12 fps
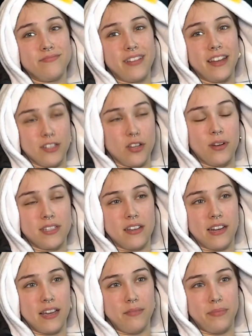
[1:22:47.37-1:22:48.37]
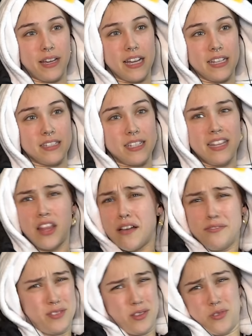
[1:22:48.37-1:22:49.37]
and It's Always Sunny because he
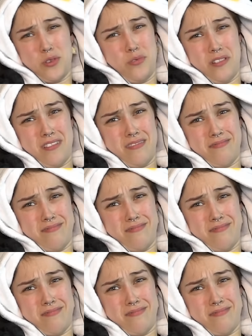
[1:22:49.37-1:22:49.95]
loves the sewer.